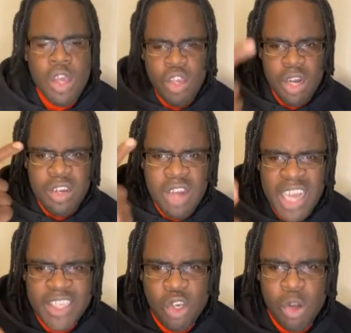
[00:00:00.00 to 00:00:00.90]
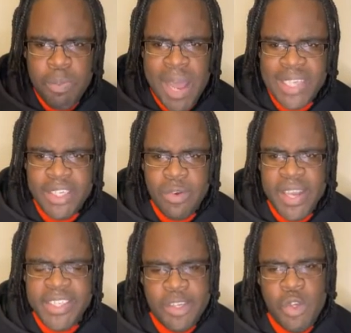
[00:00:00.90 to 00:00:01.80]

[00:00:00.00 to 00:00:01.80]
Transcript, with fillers: You're not a good person, Gracie.